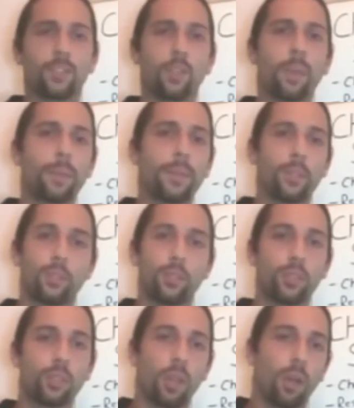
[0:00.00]
So maybe you
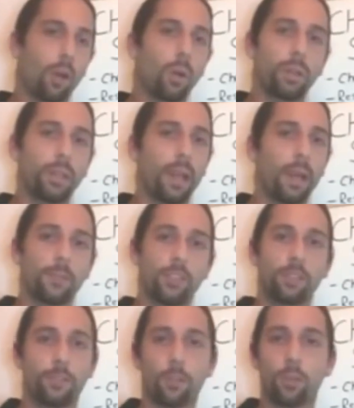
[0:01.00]
should hold the
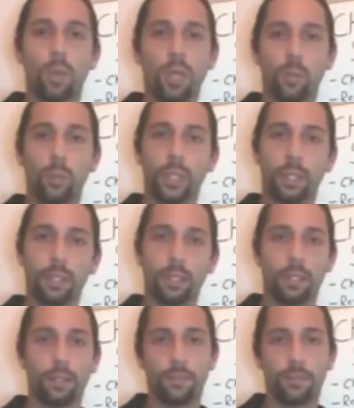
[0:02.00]
option for 1 week.